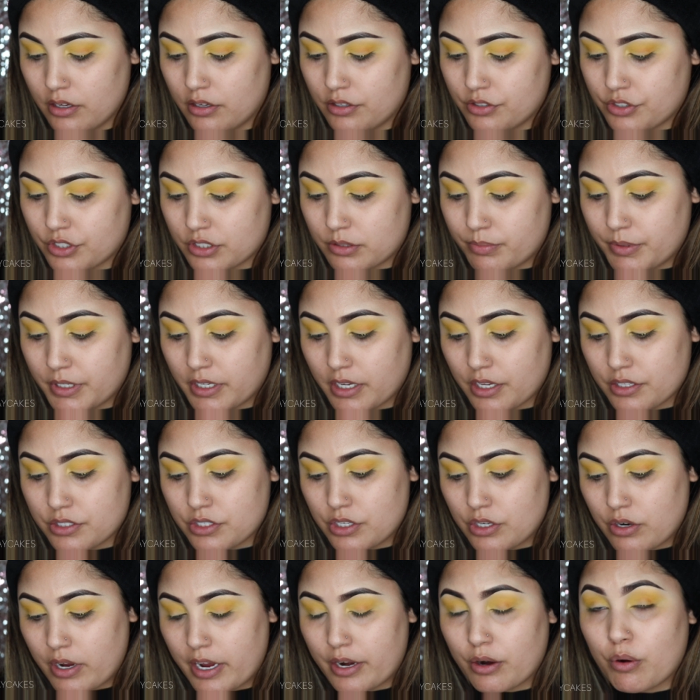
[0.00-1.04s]
just because, you
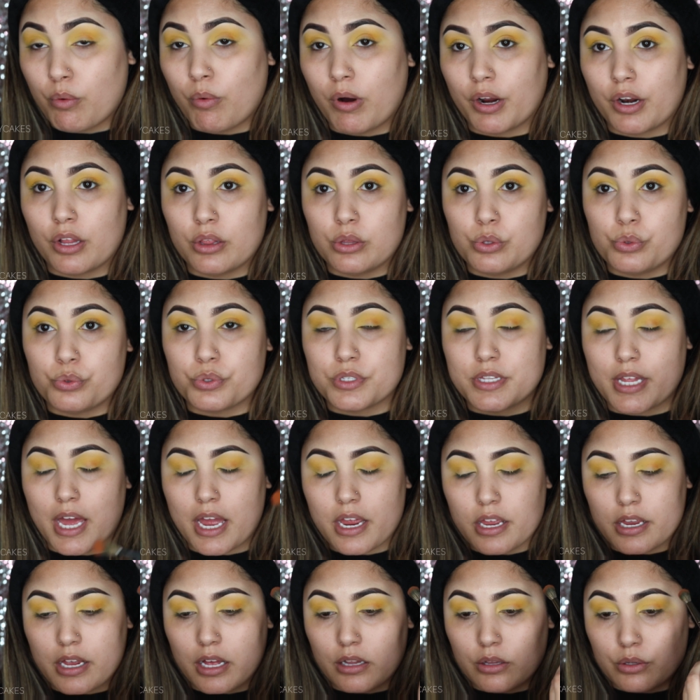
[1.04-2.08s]
know, I don't want to lose that
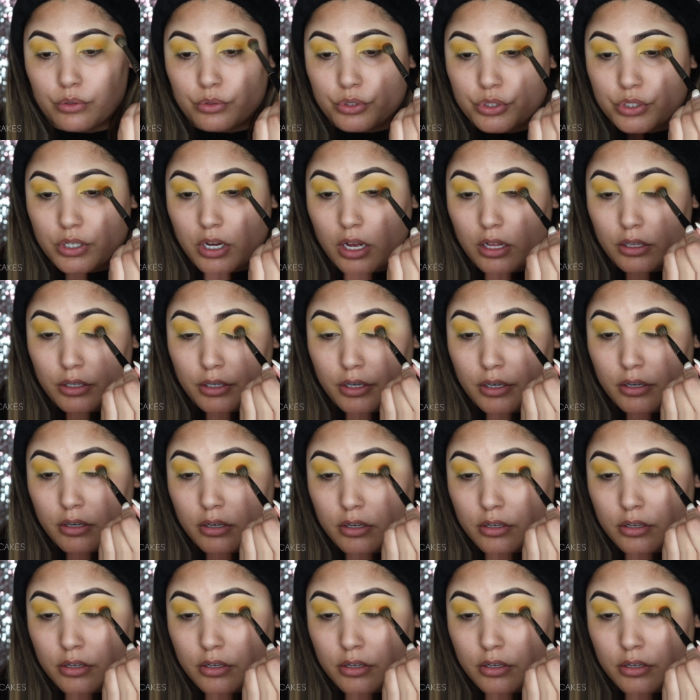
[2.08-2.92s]
yellowish color.